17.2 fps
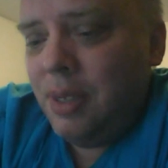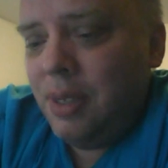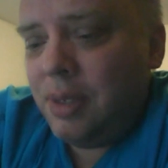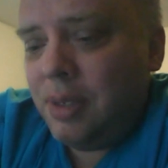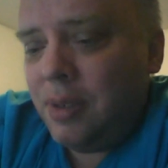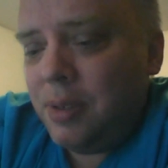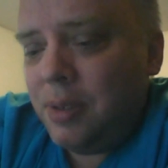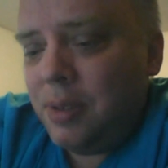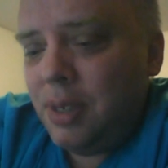
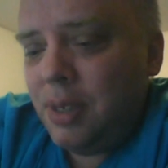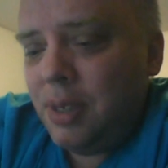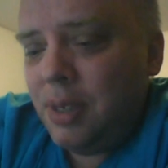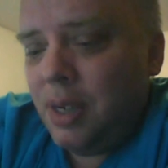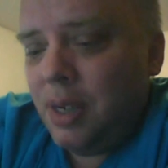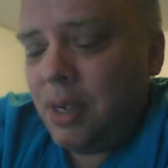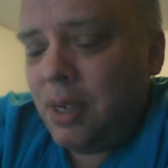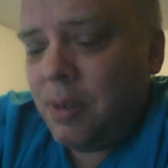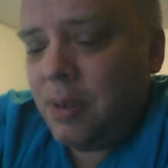socially
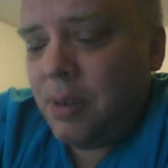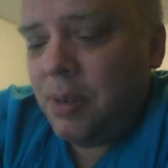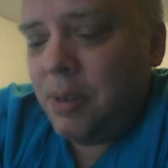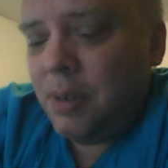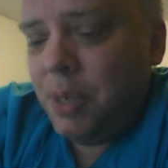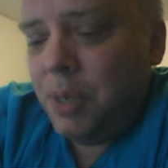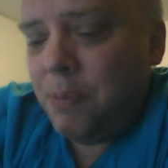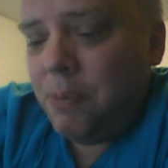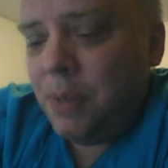awkward
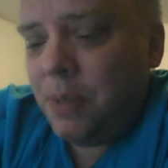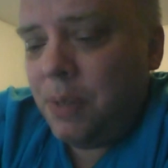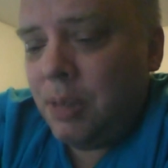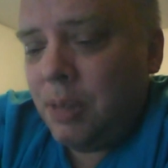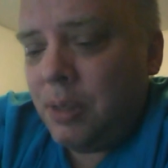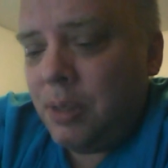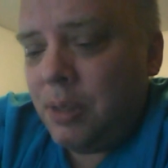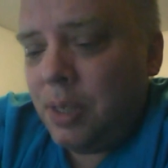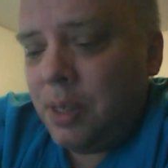people
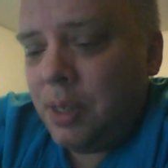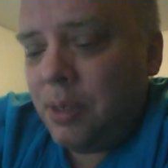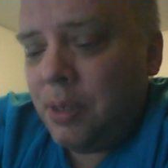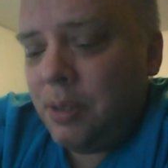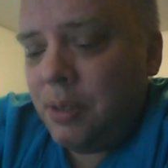out there,